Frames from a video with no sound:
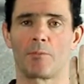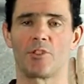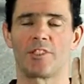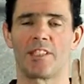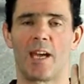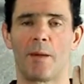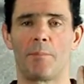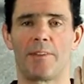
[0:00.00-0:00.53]

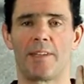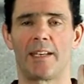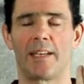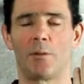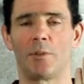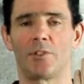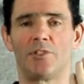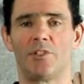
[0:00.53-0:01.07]
Just tap on that.
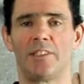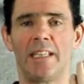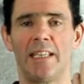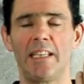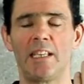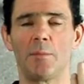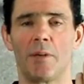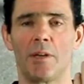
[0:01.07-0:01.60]
I want you to
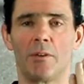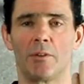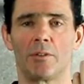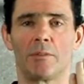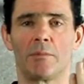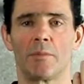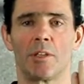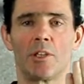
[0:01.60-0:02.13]
think about
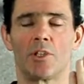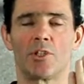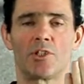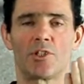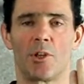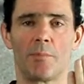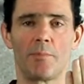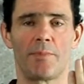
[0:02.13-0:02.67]

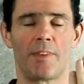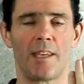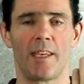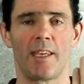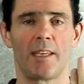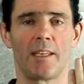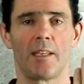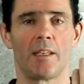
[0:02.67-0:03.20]

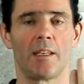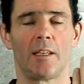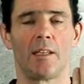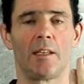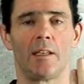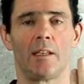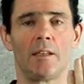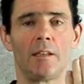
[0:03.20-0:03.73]
something
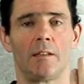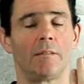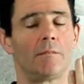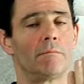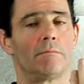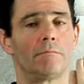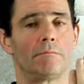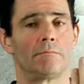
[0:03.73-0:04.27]

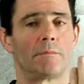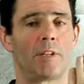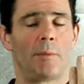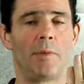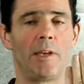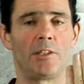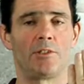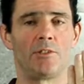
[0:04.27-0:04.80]

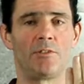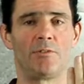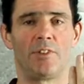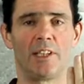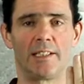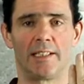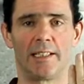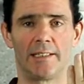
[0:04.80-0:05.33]
that makes you
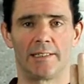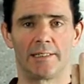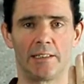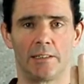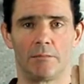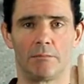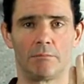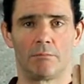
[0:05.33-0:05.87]
feel
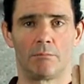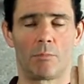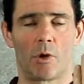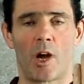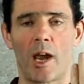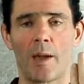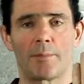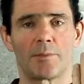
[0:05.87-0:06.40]
guilty.
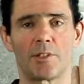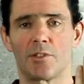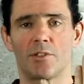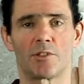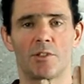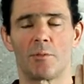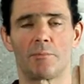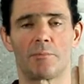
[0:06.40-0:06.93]
Perhaps
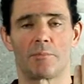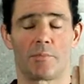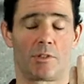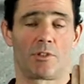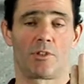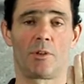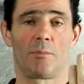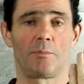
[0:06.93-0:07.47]
it's
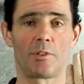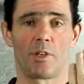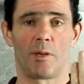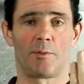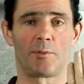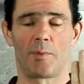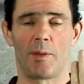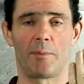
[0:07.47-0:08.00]

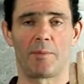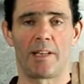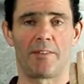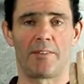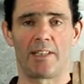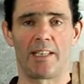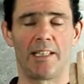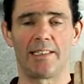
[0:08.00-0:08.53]
sometimes people
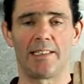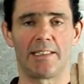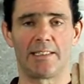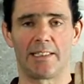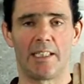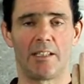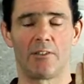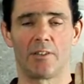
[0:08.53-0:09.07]
have a guilty
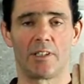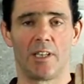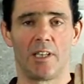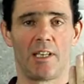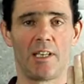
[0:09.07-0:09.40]
secret.